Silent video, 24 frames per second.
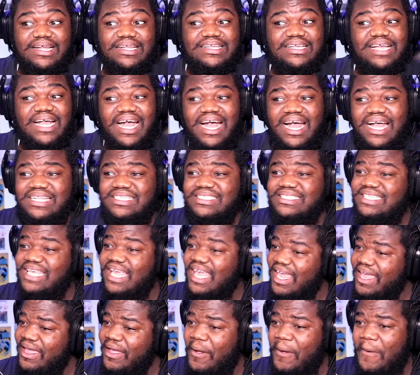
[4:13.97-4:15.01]
God
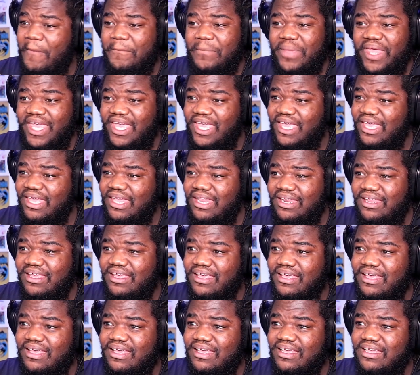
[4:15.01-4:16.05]
damn, man!
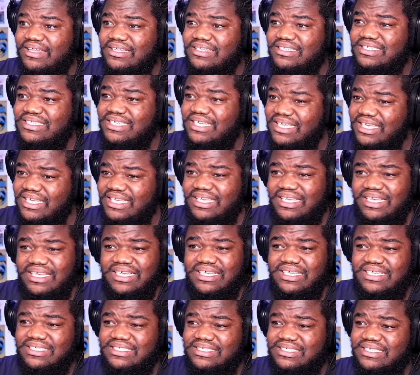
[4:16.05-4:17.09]

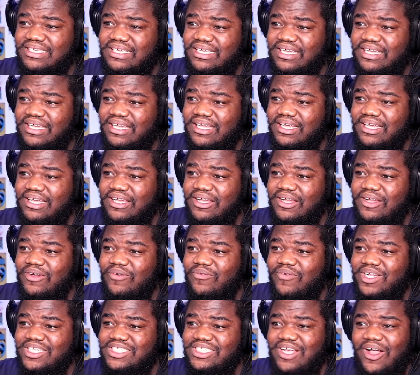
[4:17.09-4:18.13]
Jeez!
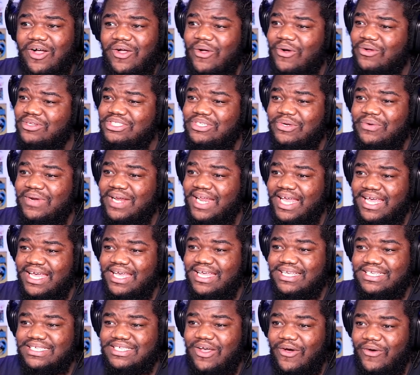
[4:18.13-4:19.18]
What y'all gonna
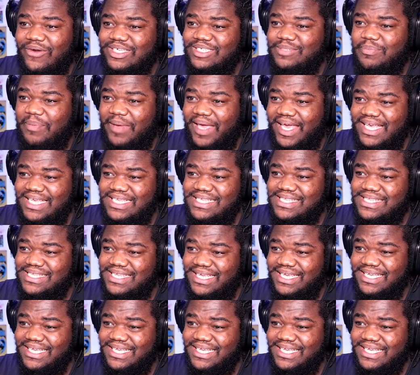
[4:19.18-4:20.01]
do next? Go to space?